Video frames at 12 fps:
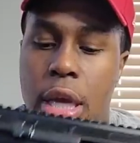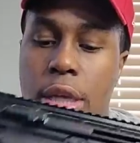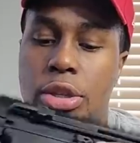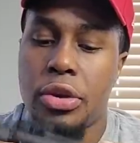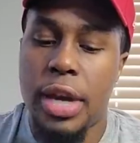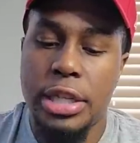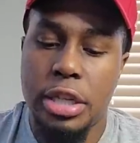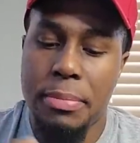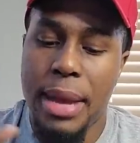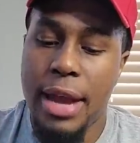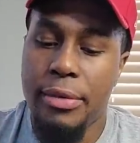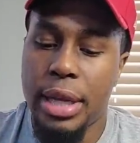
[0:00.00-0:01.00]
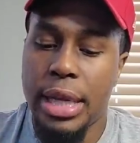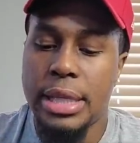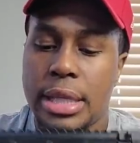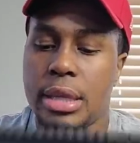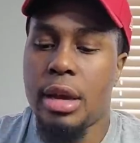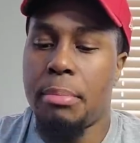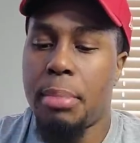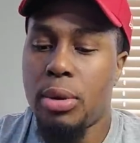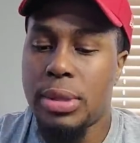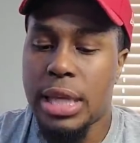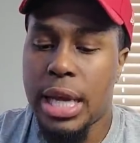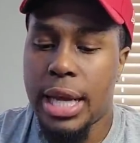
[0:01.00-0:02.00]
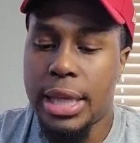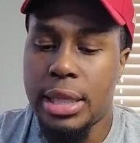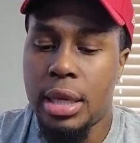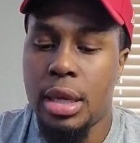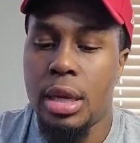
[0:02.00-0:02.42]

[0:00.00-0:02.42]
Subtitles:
So you got your mag releases on both sides,